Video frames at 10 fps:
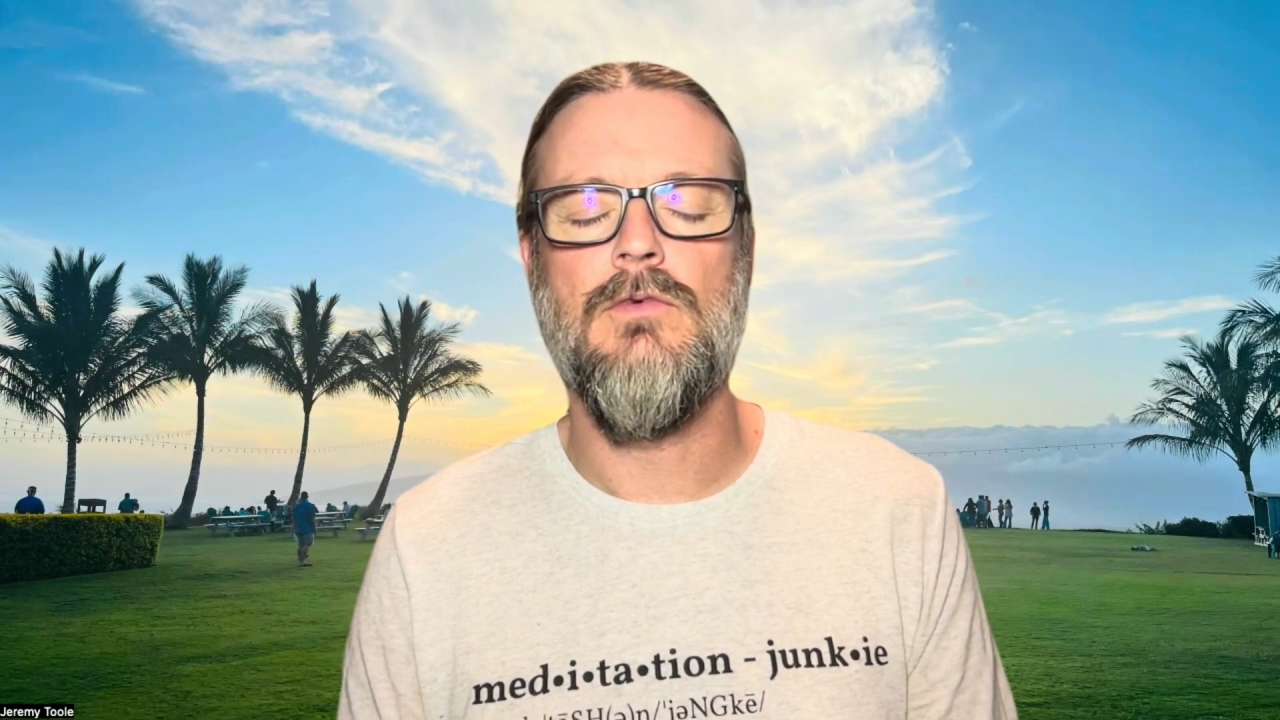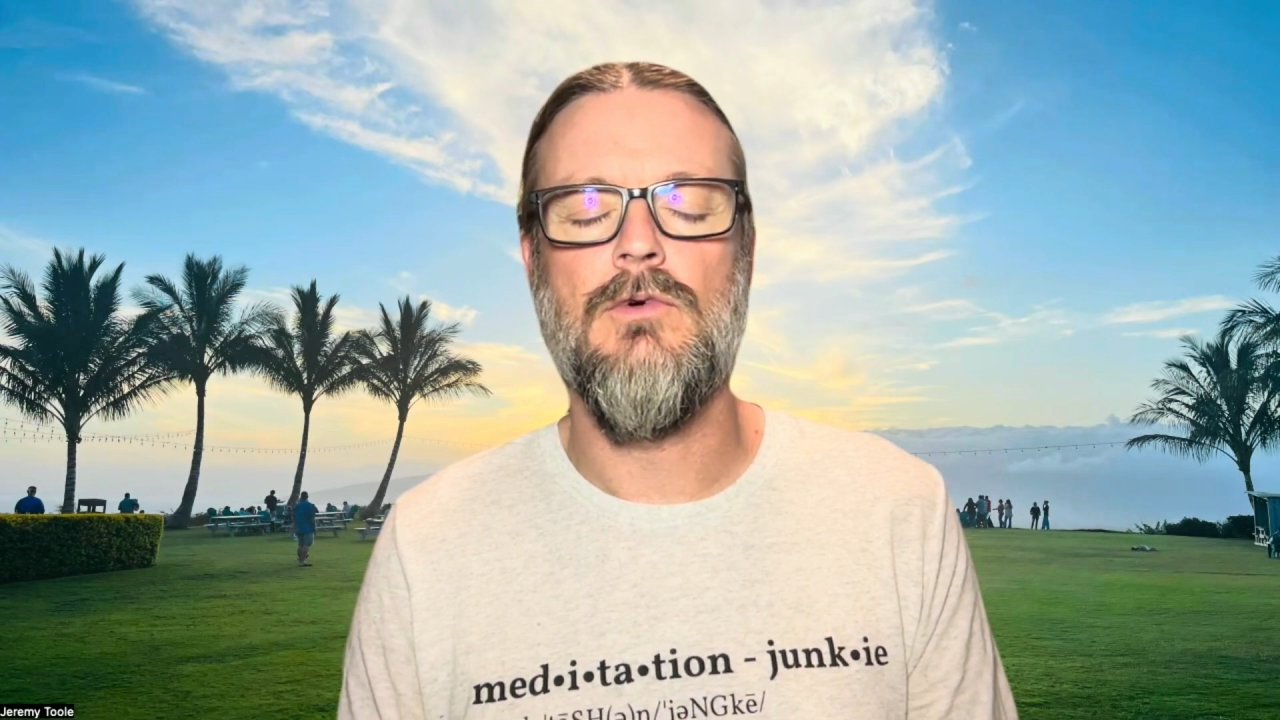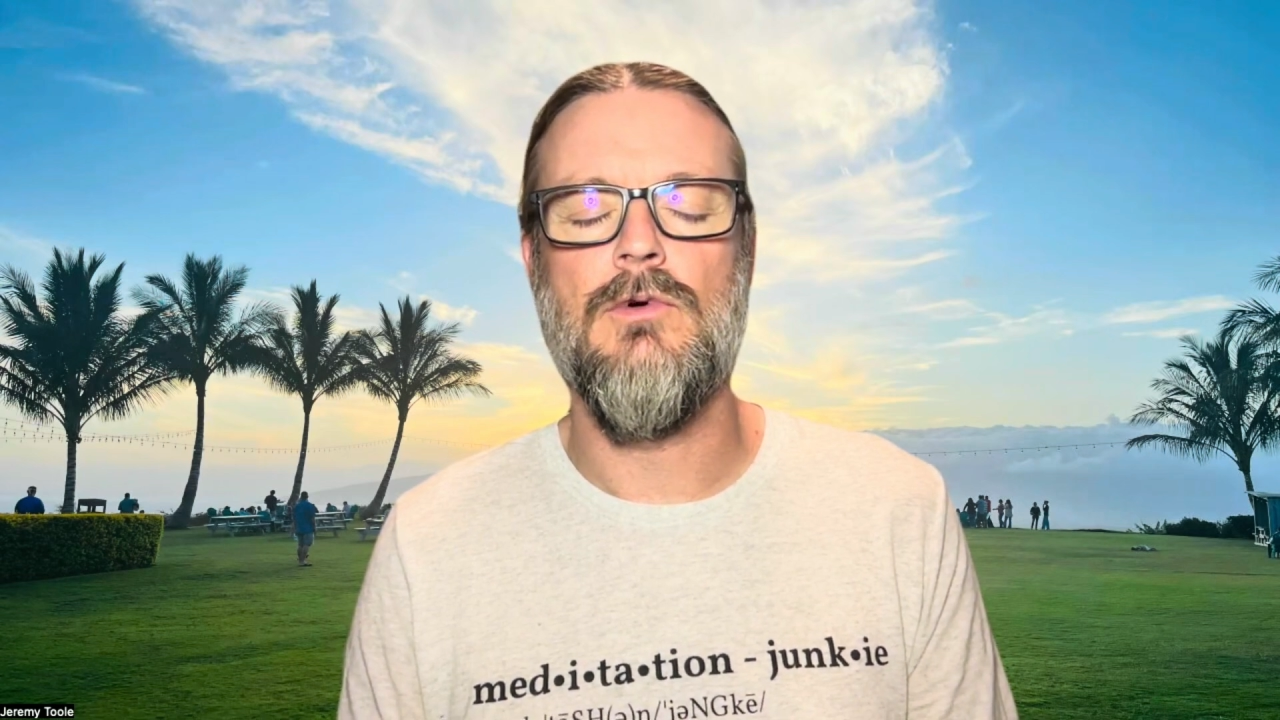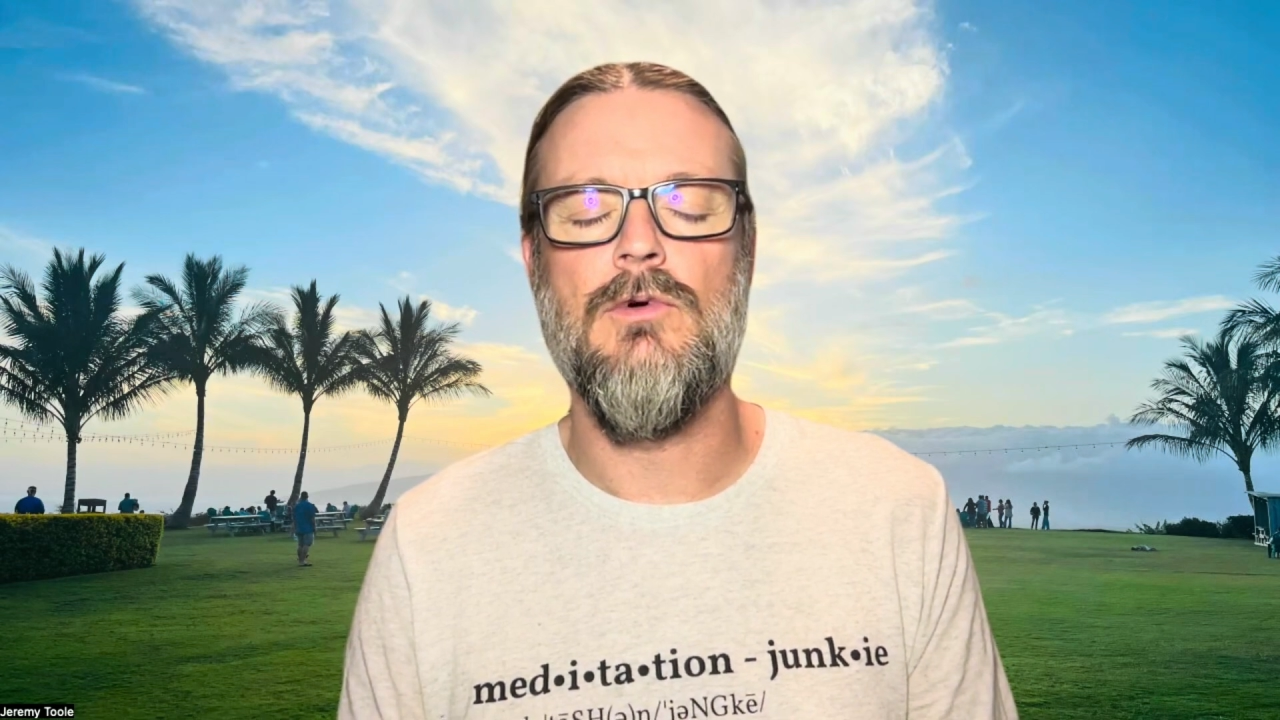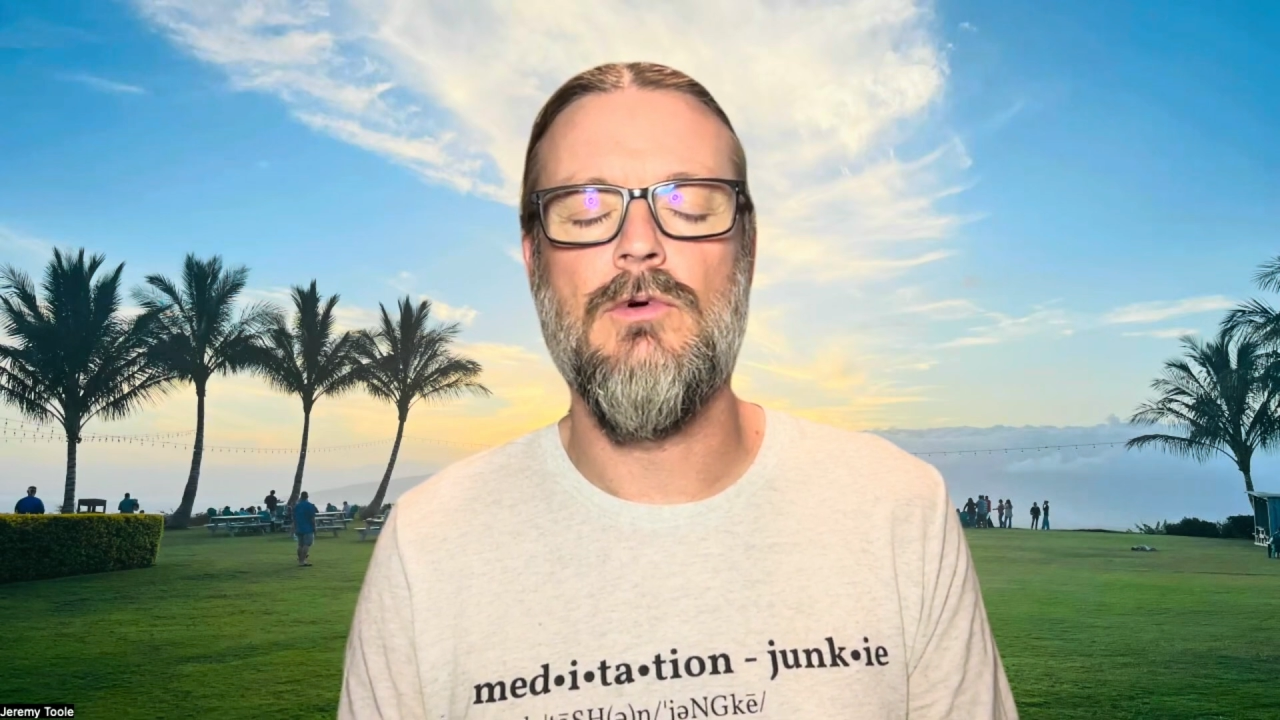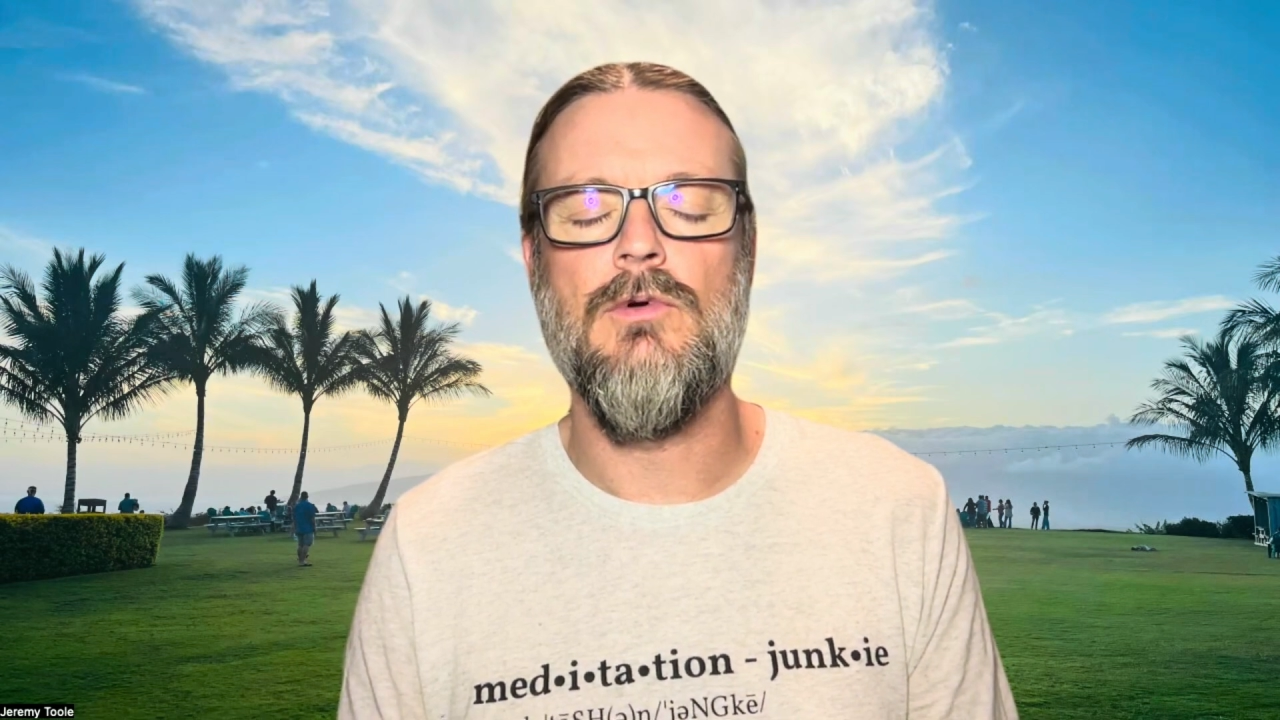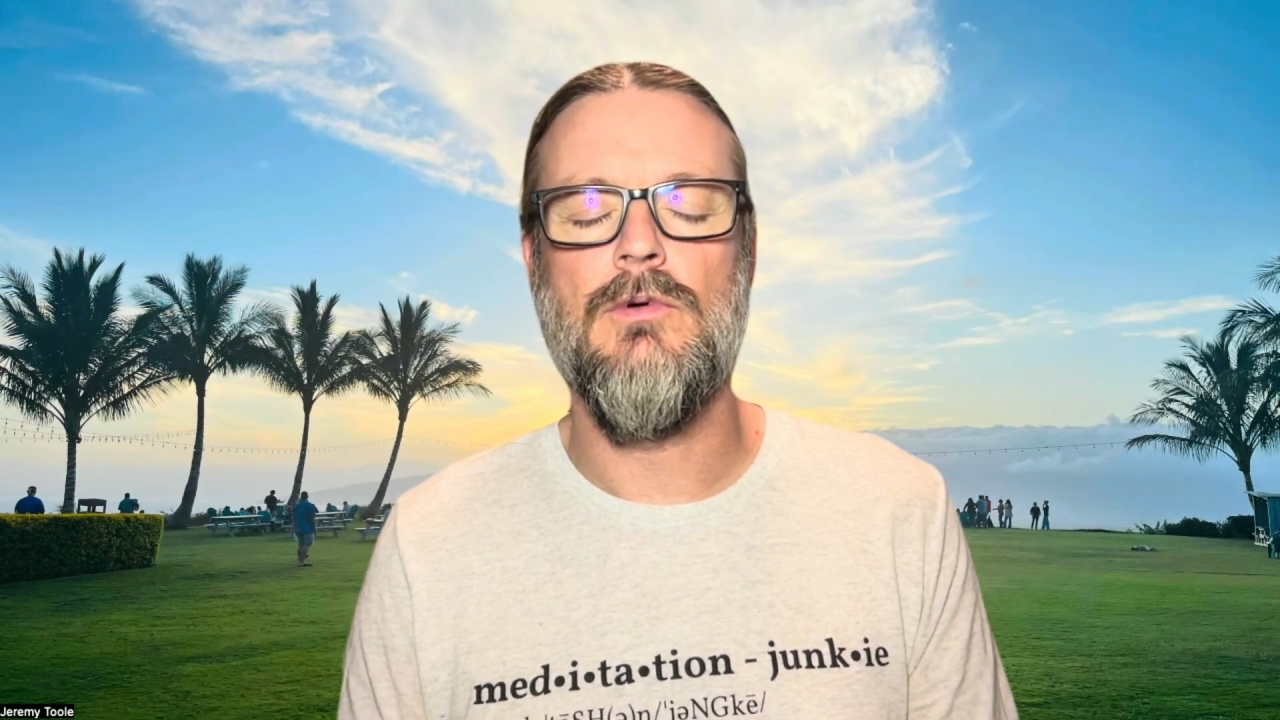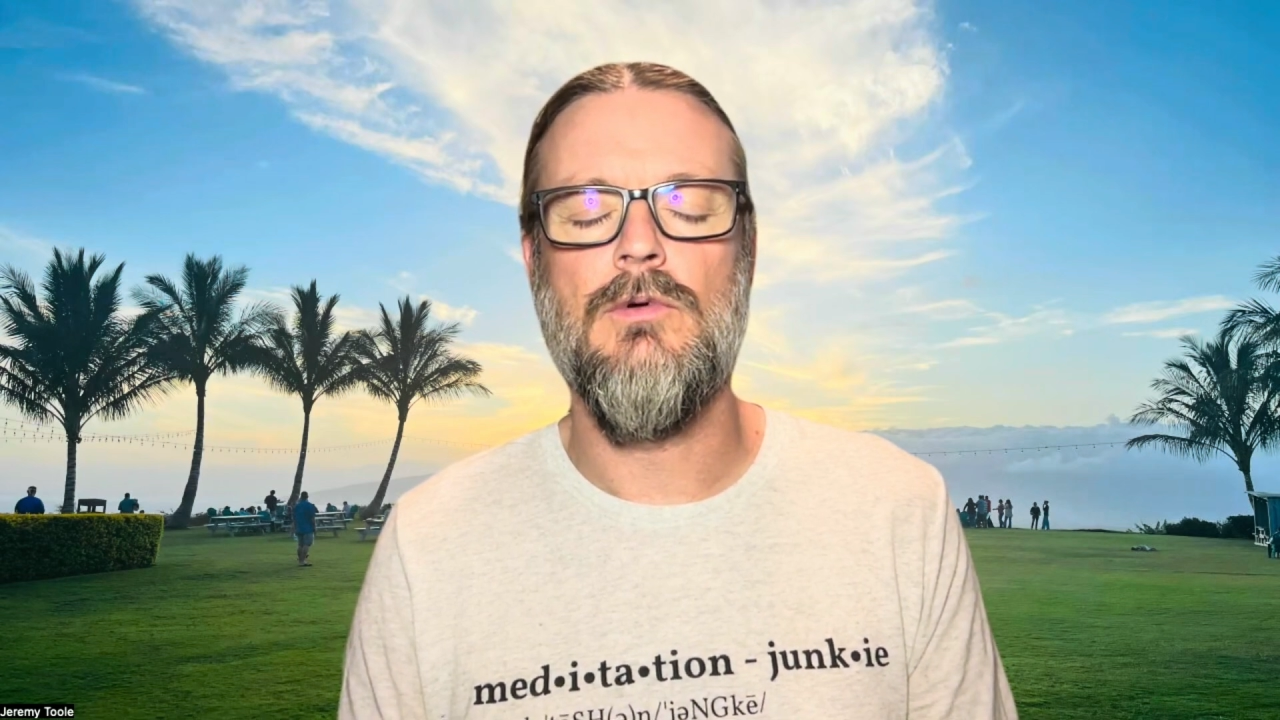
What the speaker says: for